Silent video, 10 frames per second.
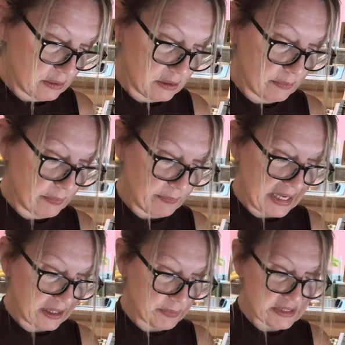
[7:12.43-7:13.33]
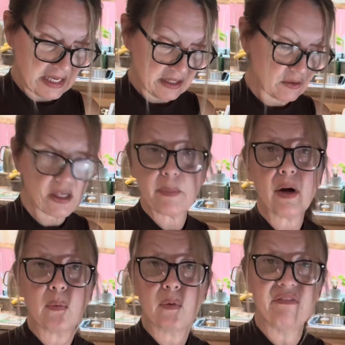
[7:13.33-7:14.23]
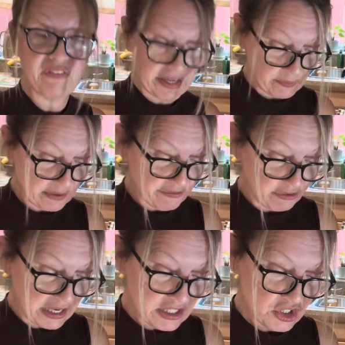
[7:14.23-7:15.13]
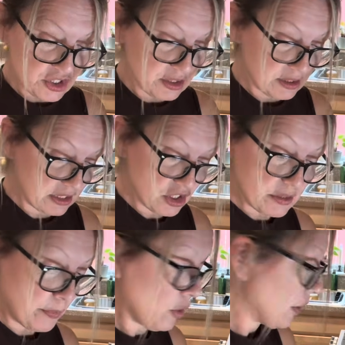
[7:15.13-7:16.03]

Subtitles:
the bag of potatoes I bought were very fresh. I just bought